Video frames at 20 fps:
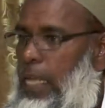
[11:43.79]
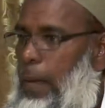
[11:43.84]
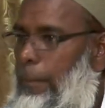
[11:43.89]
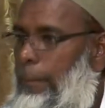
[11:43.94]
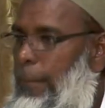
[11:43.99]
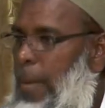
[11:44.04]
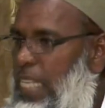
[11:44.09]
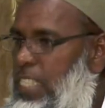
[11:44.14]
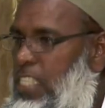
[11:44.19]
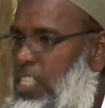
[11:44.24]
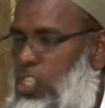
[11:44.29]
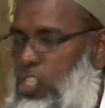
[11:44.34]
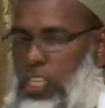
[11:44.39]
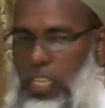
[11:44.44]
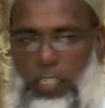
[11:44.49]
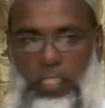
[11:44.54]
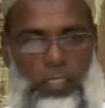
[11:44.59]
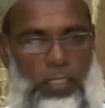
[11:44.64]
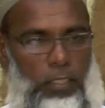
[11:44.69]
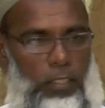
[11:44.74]
masjid.
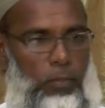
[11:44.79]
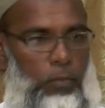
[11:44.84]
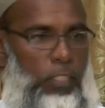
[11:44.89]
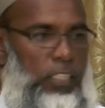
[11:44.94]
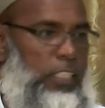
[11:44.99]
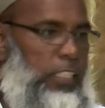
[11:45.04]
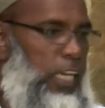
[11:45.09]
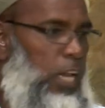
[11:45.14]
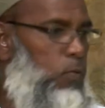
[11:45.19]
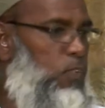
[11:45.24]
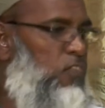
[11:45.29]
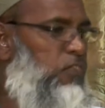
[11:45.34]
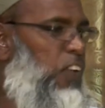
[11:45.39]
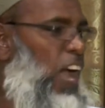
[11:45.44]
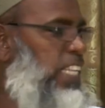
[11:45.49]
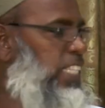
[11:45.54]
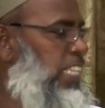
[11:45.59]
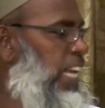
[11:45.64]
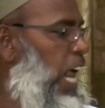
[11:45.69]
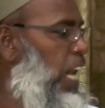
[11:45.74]
Well, today we're
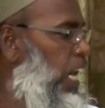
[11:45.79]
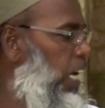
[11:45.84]
fighting and